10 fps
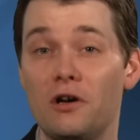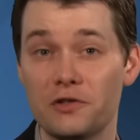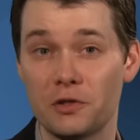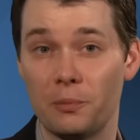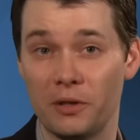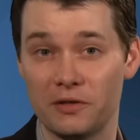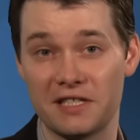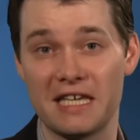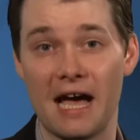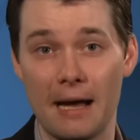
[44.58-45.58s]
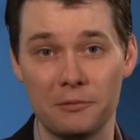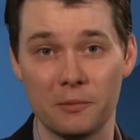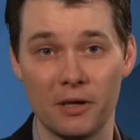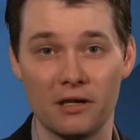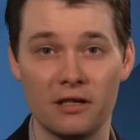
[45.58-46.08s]
also builds the
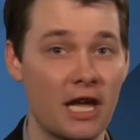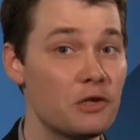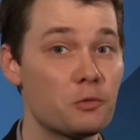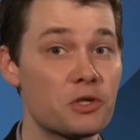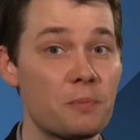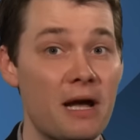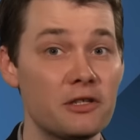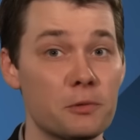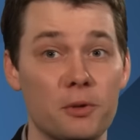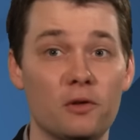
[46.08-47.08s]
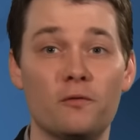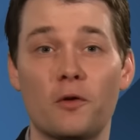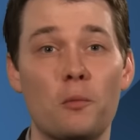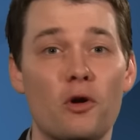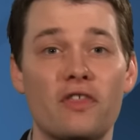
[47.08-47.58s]
Optima, is responsible
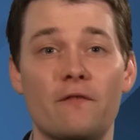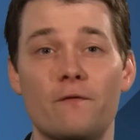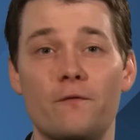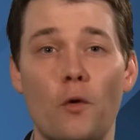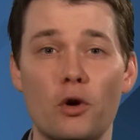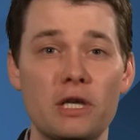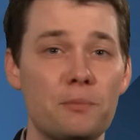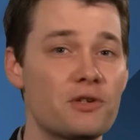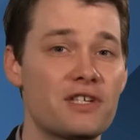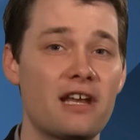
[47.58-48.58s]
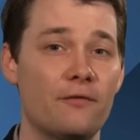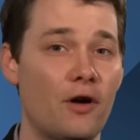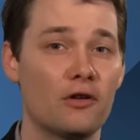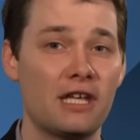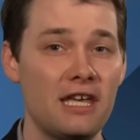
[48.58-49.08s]
for more than forty percent of
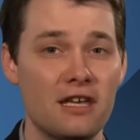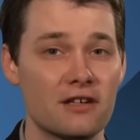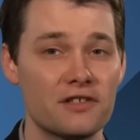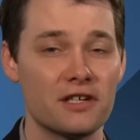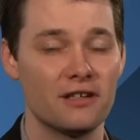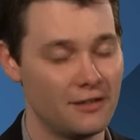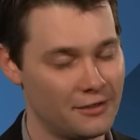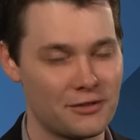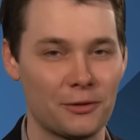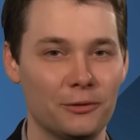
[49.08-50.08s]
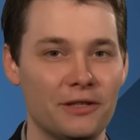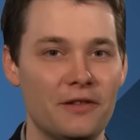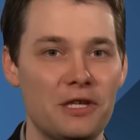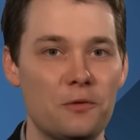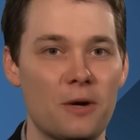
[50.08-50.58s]
all Kias sold in
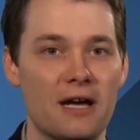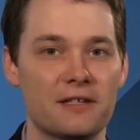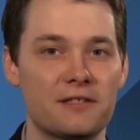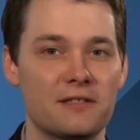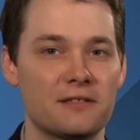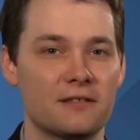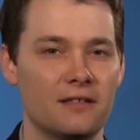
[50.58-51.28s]
the U S.